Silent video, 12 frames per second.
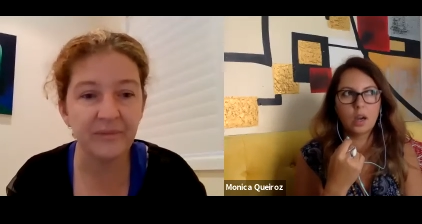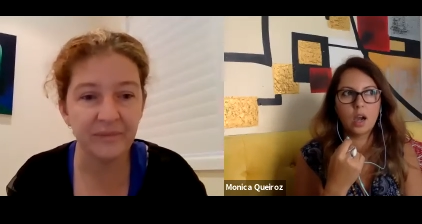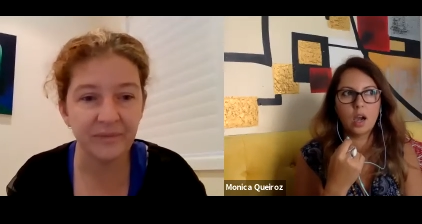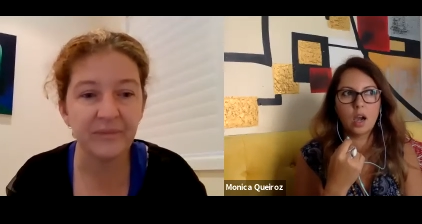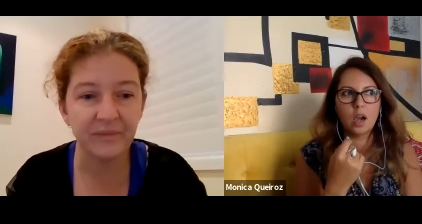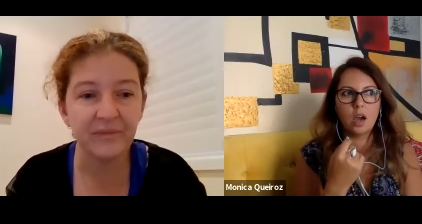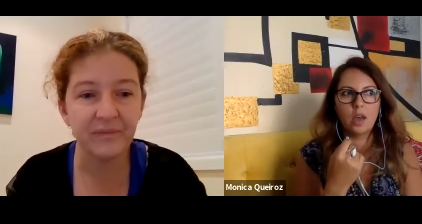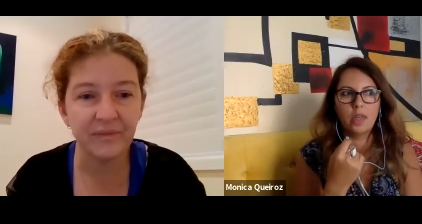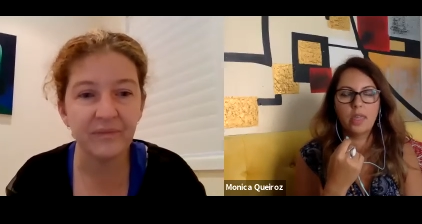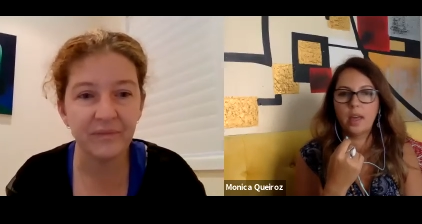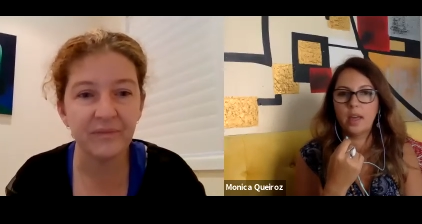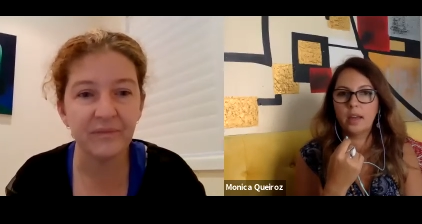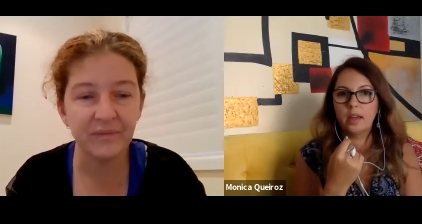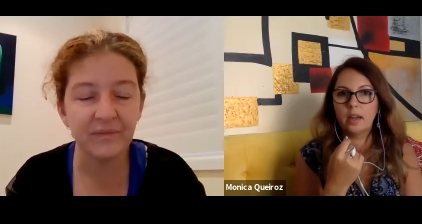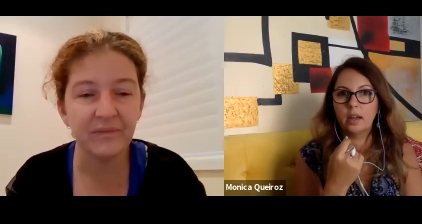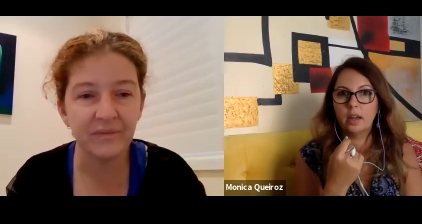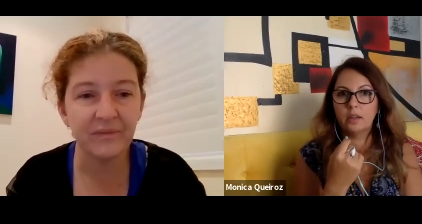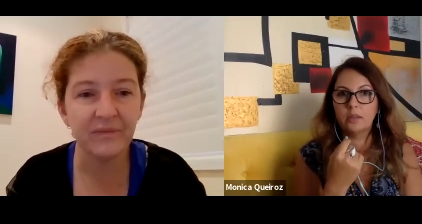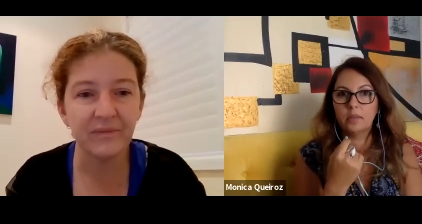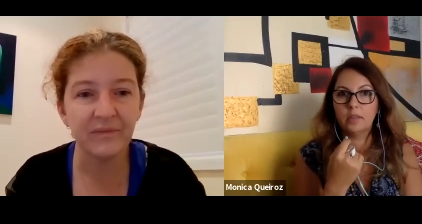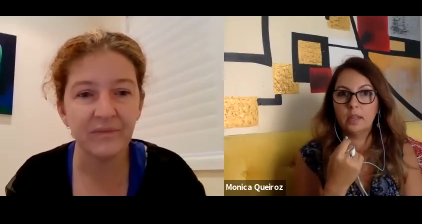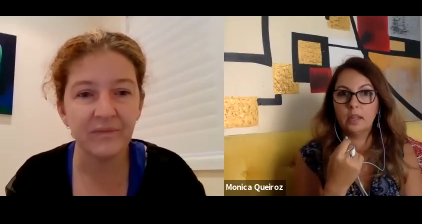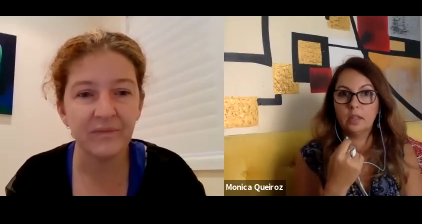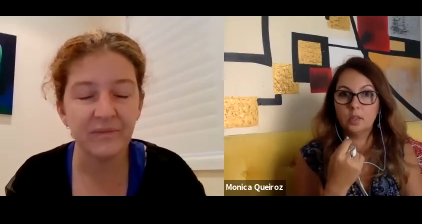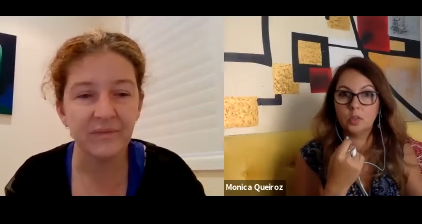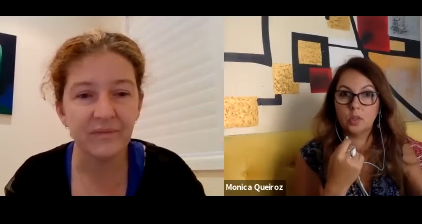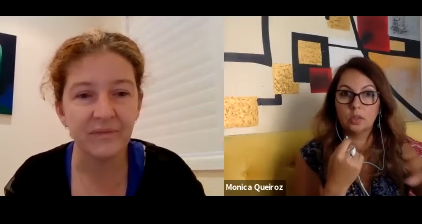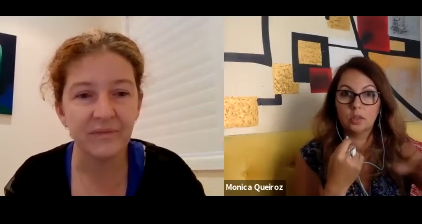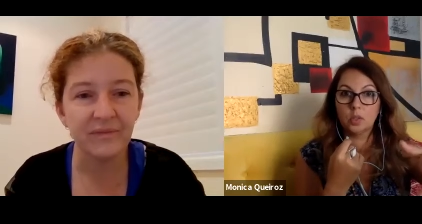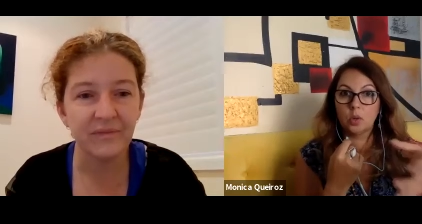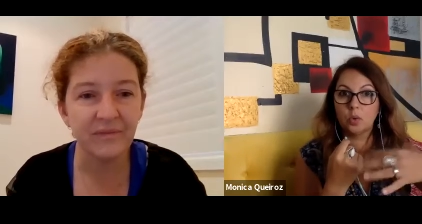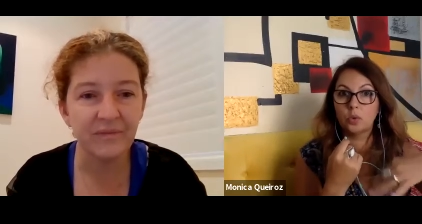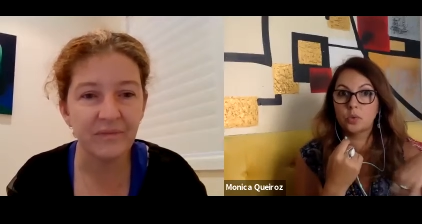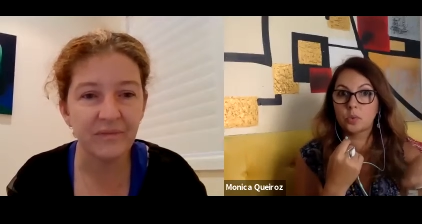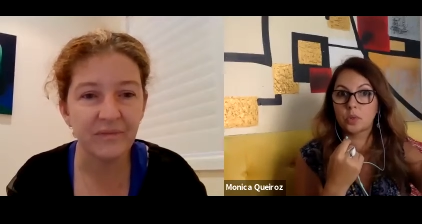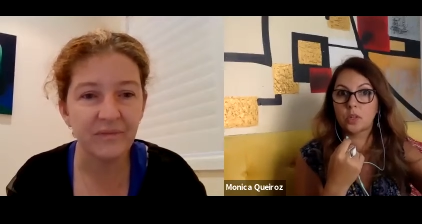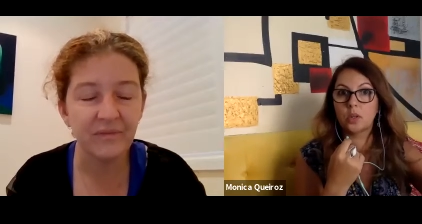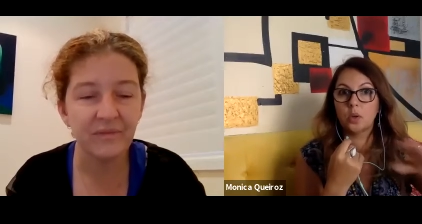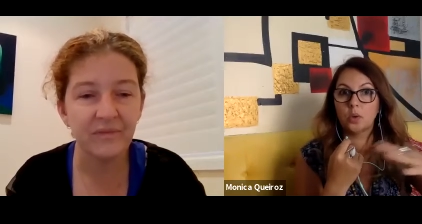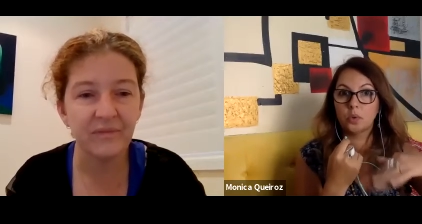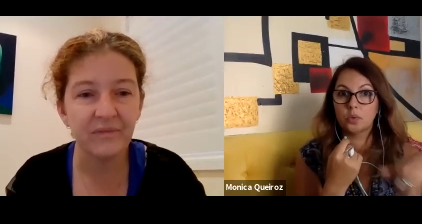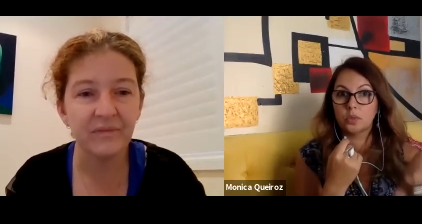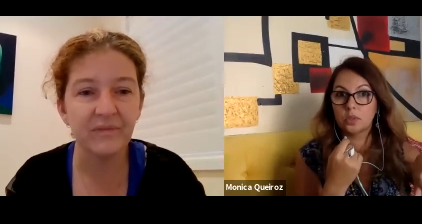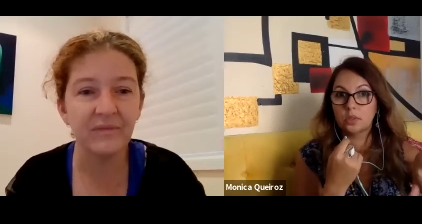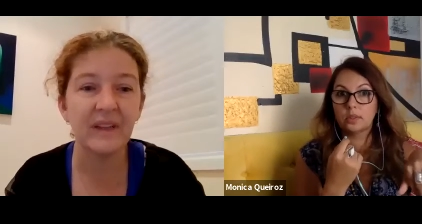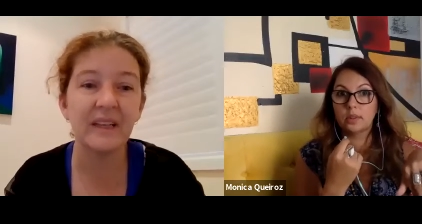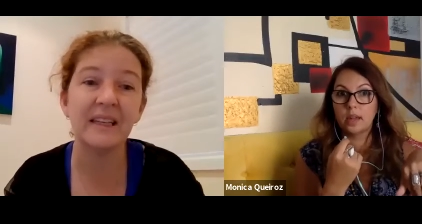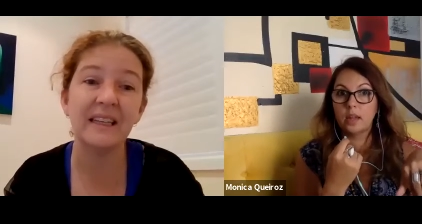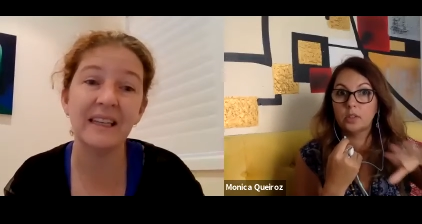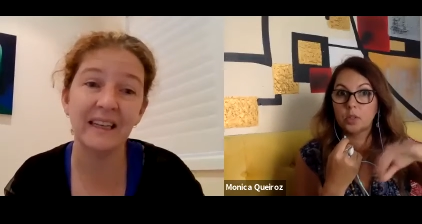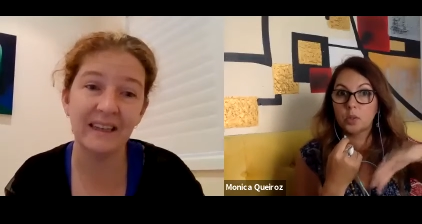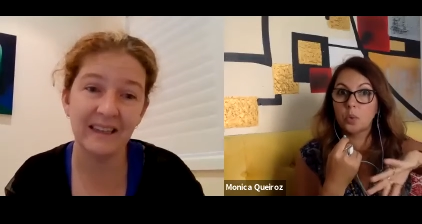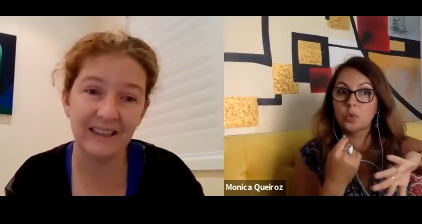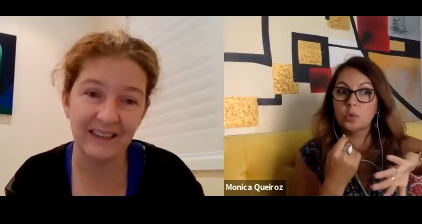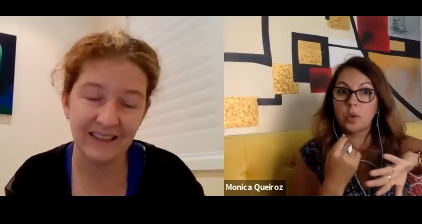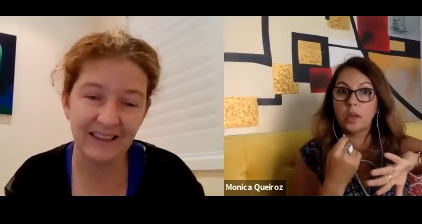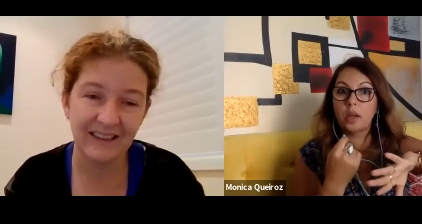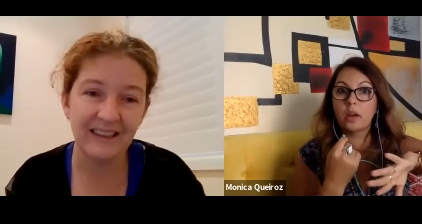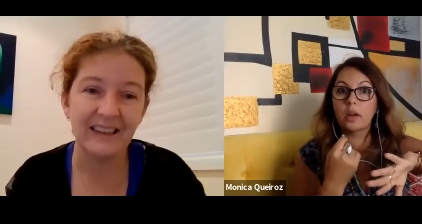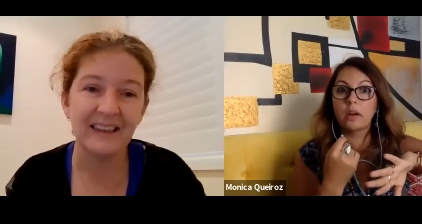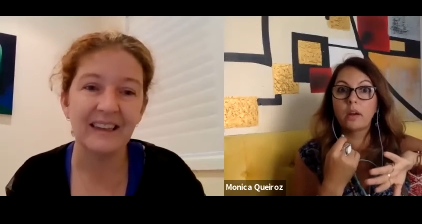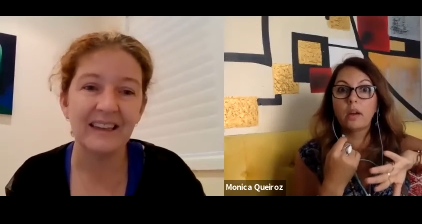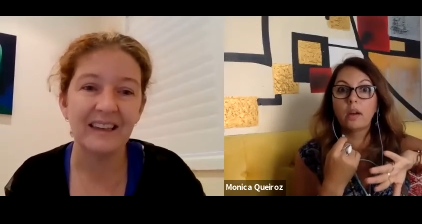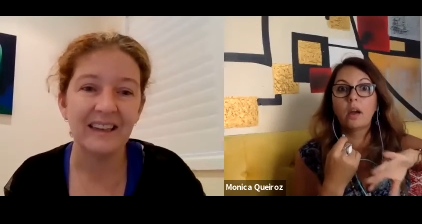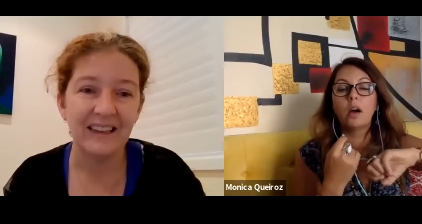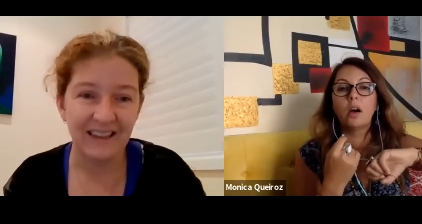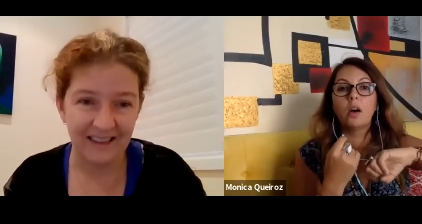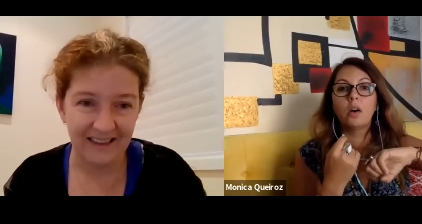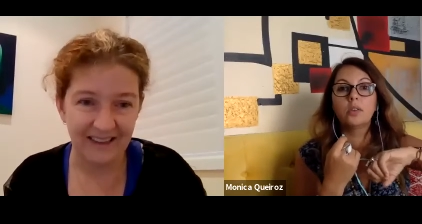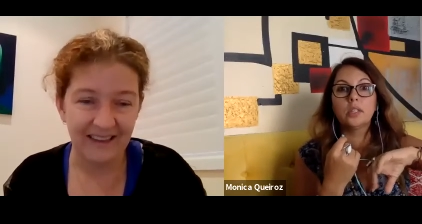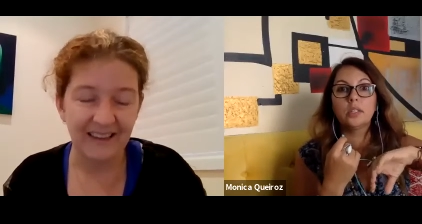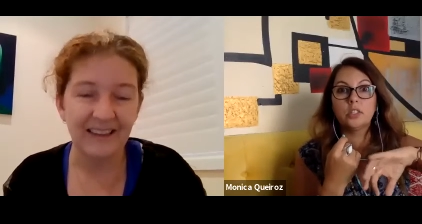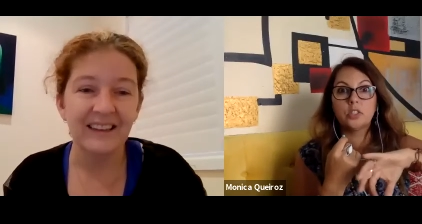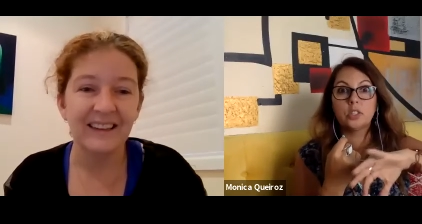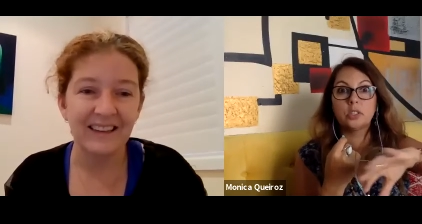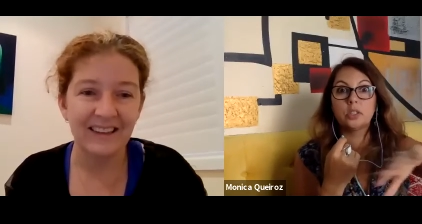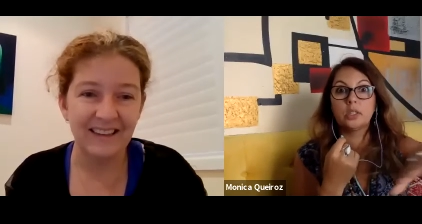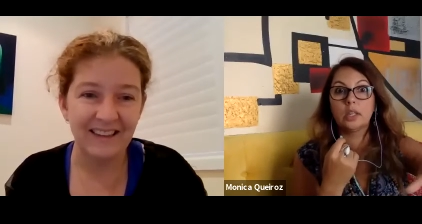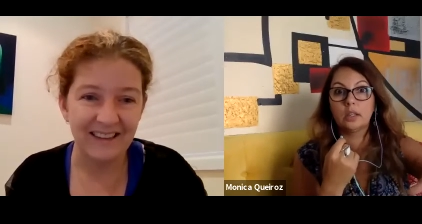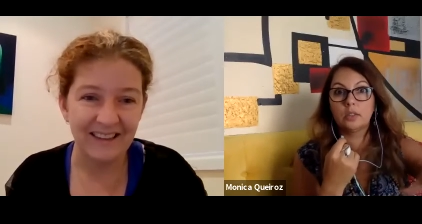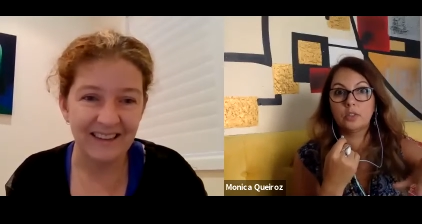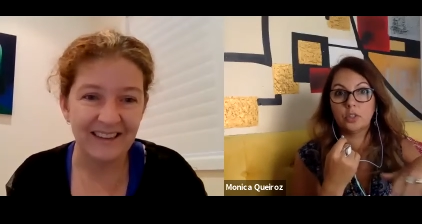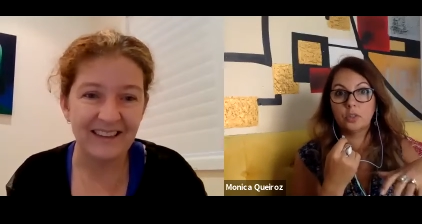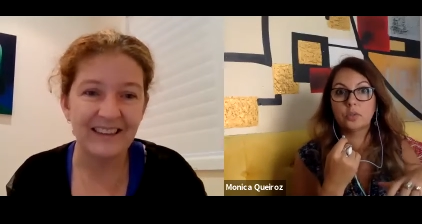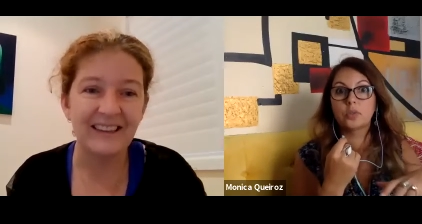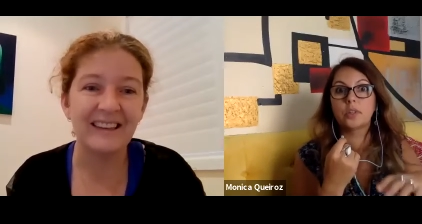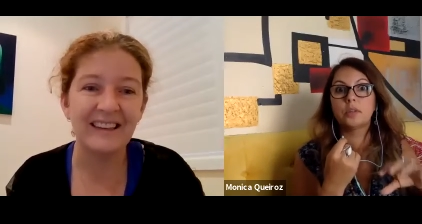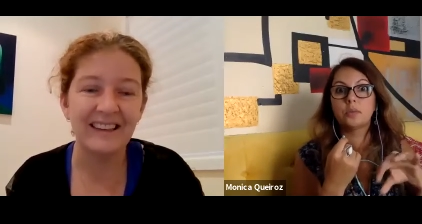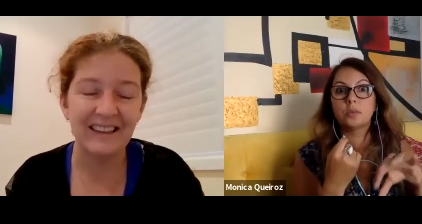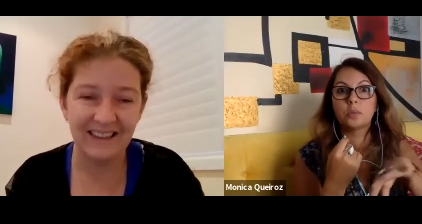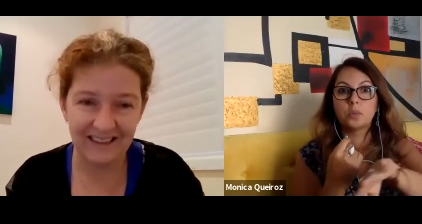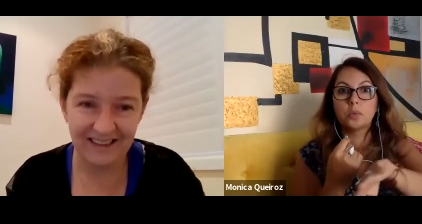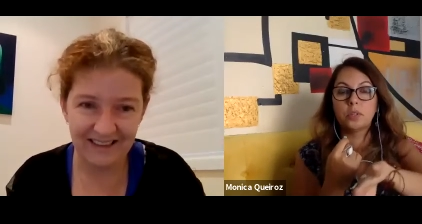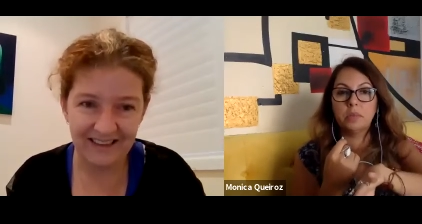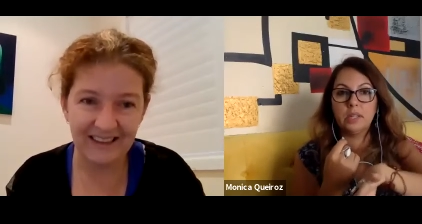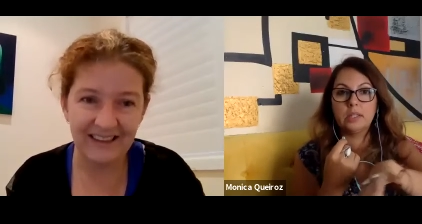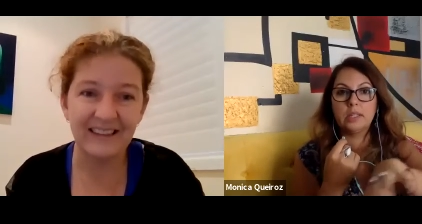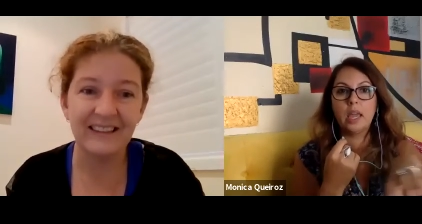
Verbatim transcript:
Speaker 1: Uh, that uh, the s- schools were closed, right? Schools where all the indigenous children would be yeah.